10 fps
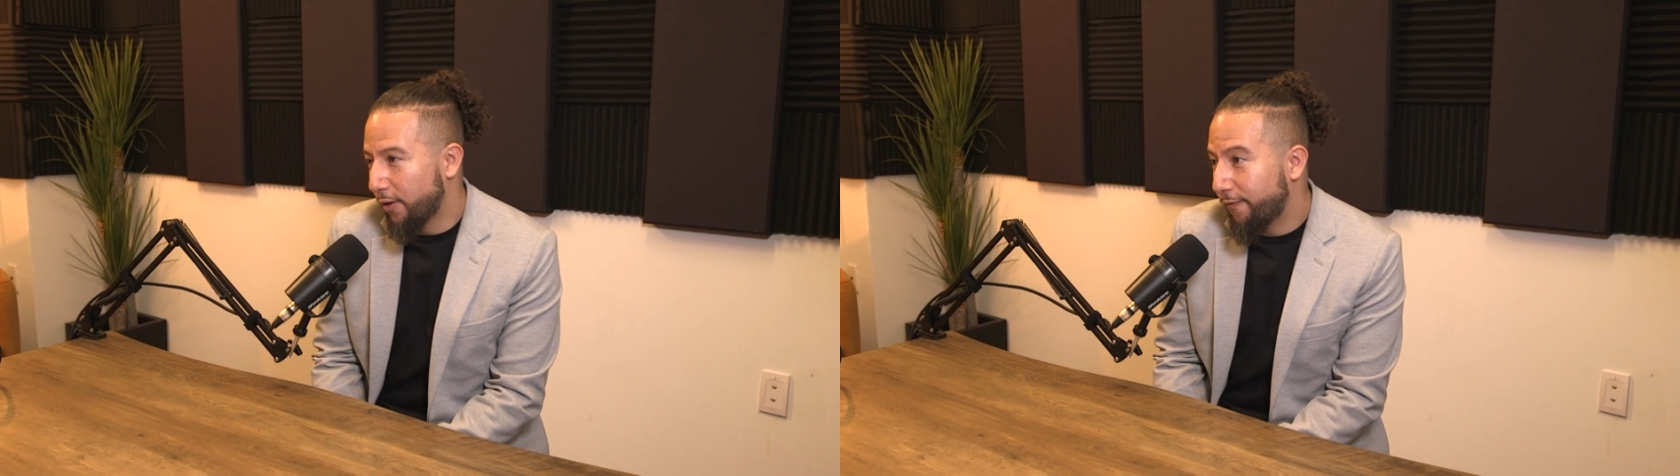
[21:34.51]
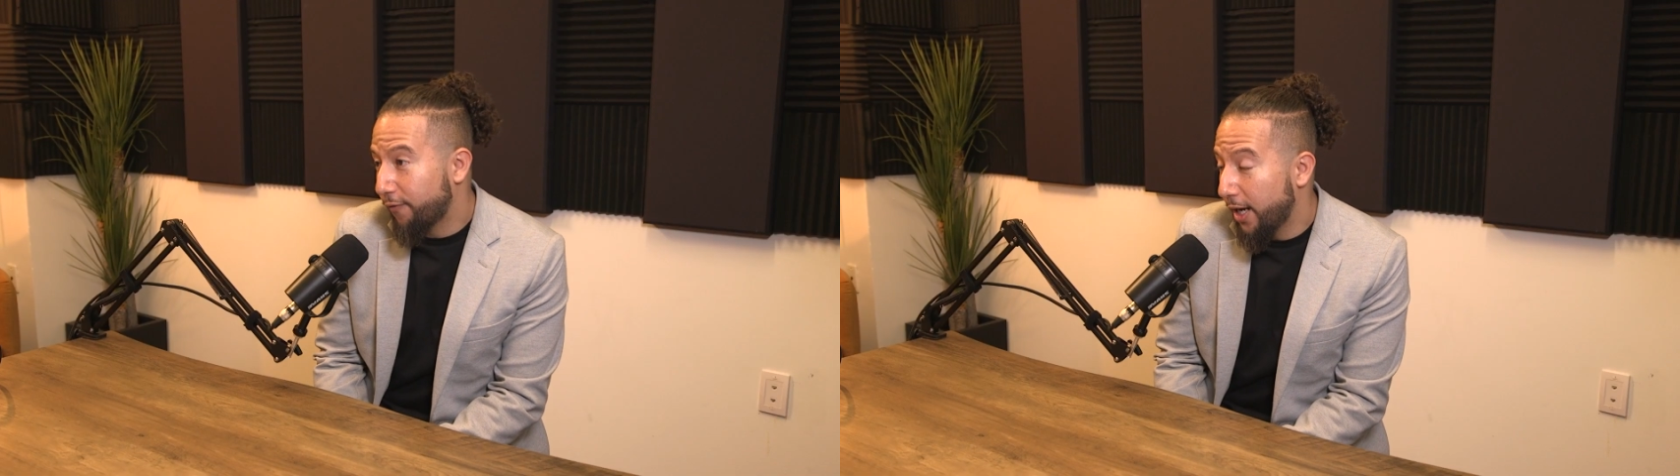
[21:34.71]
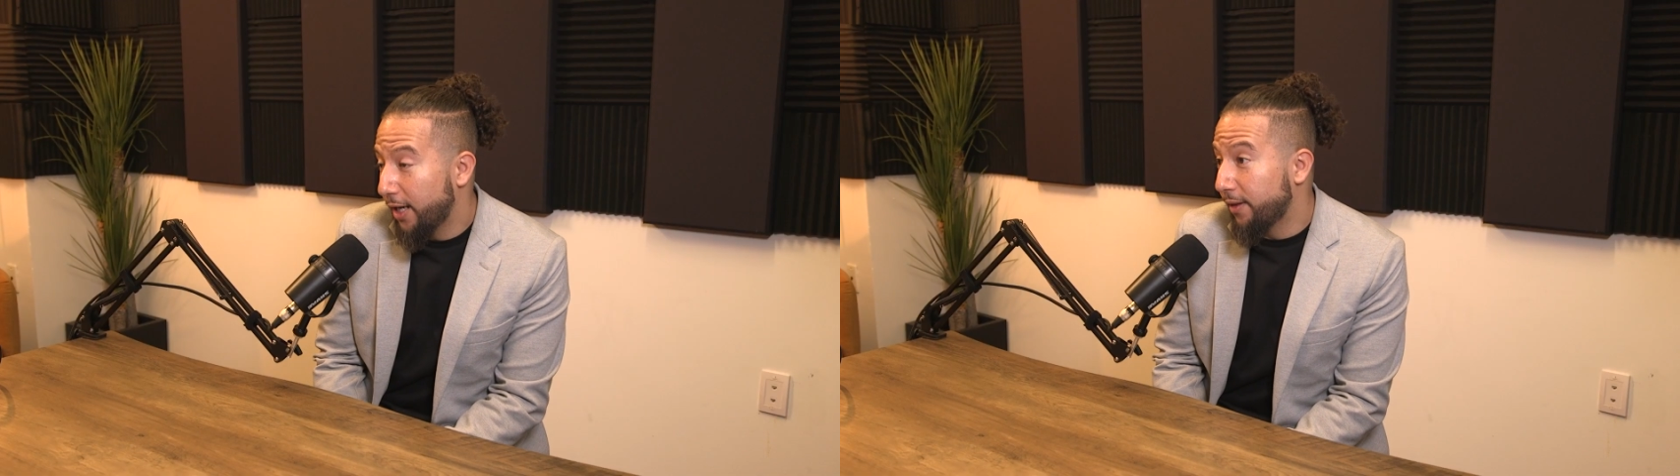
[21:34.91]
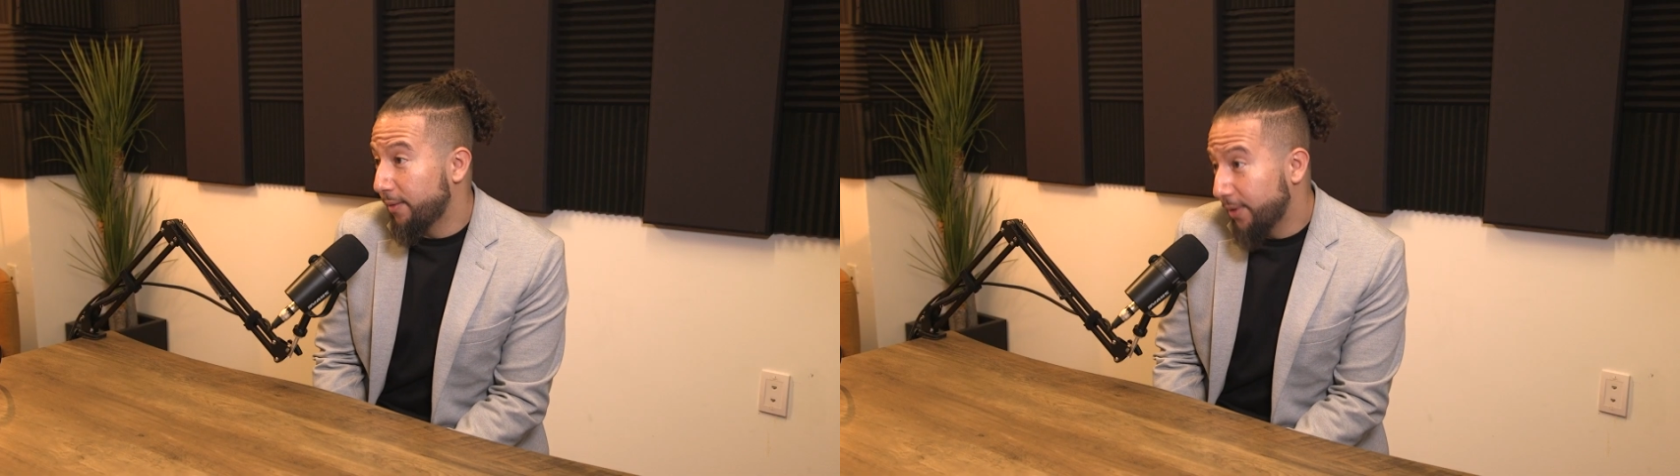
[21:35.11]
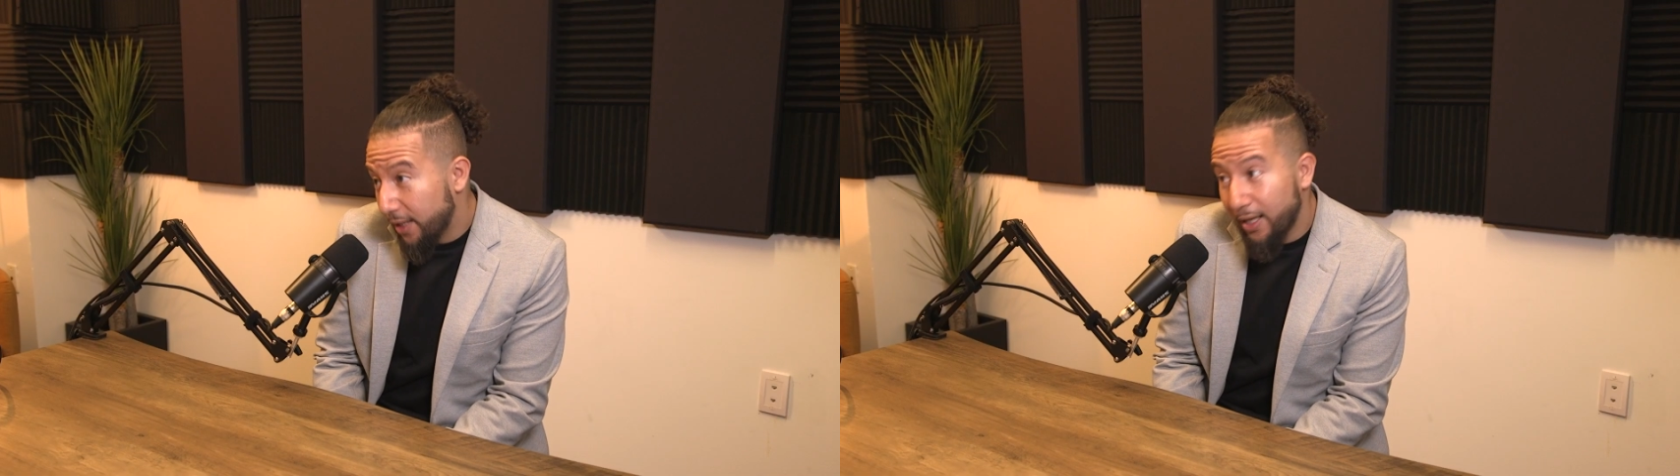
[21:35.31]
you're afraid in
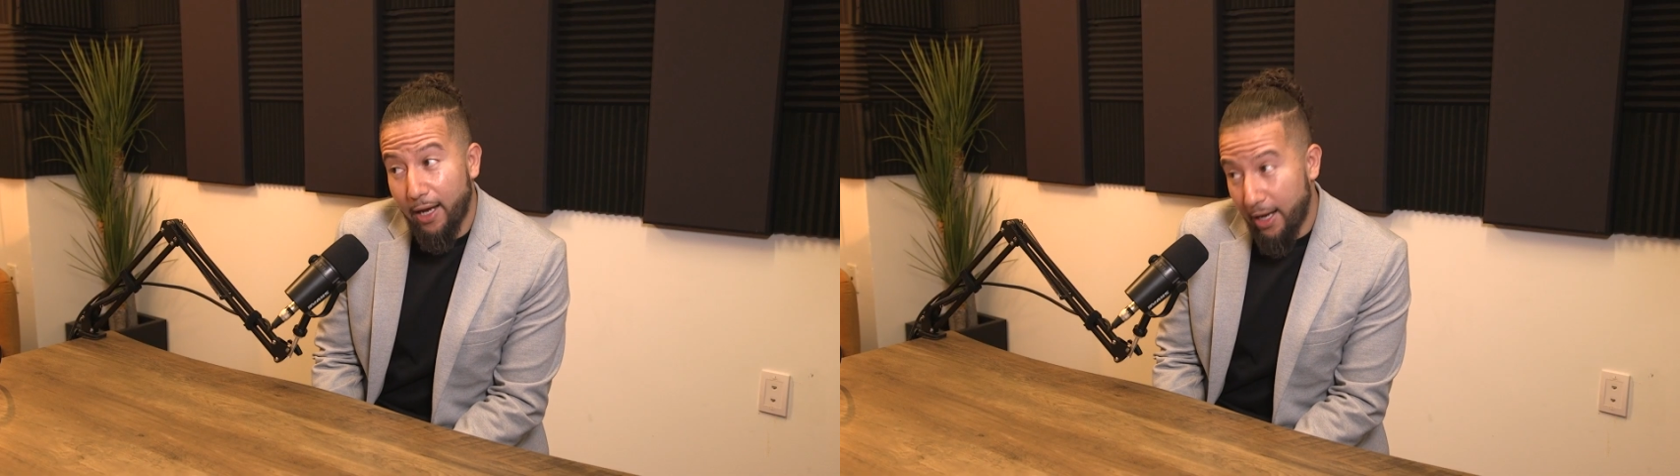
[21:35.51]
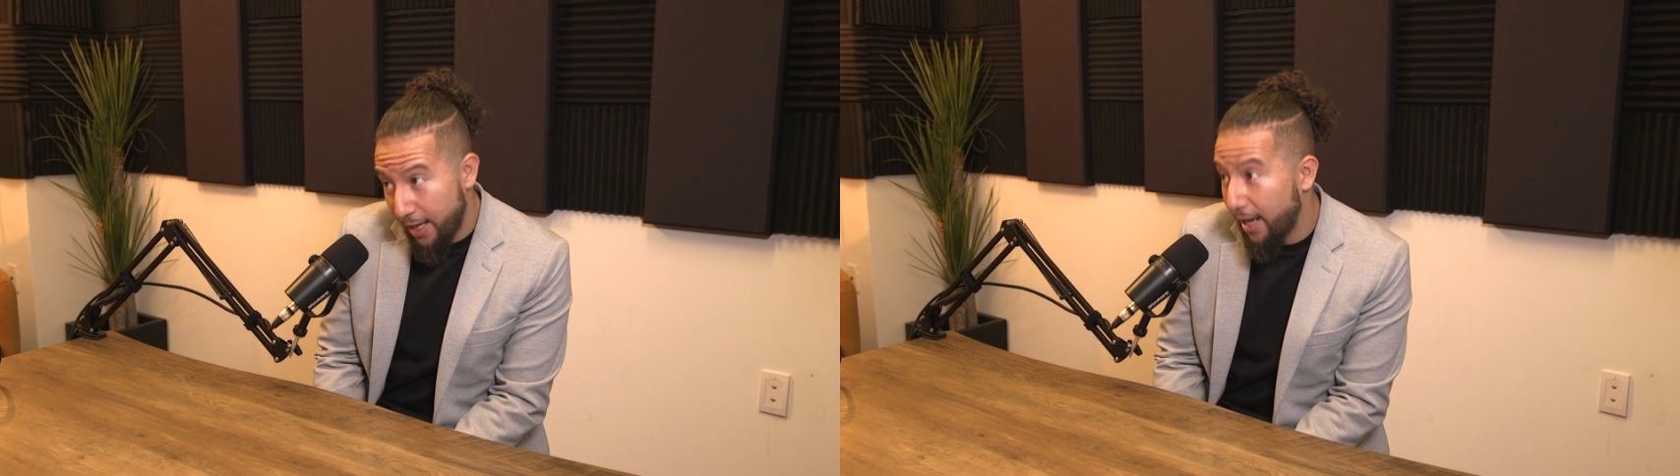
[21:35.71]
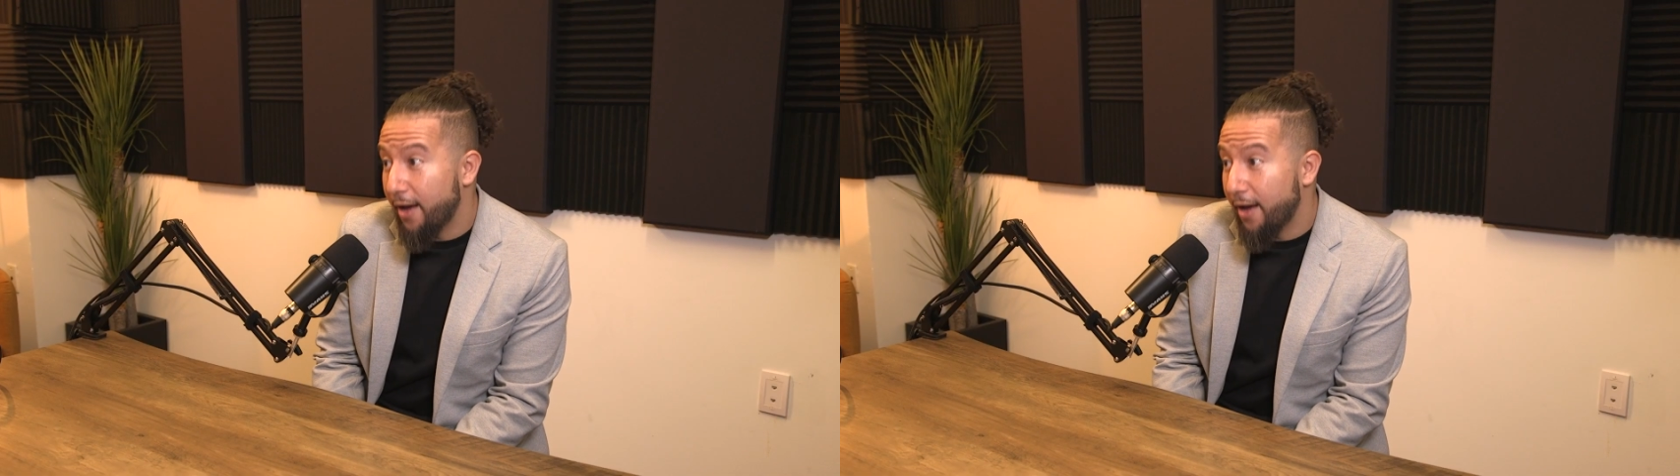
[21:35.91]
the beginning, I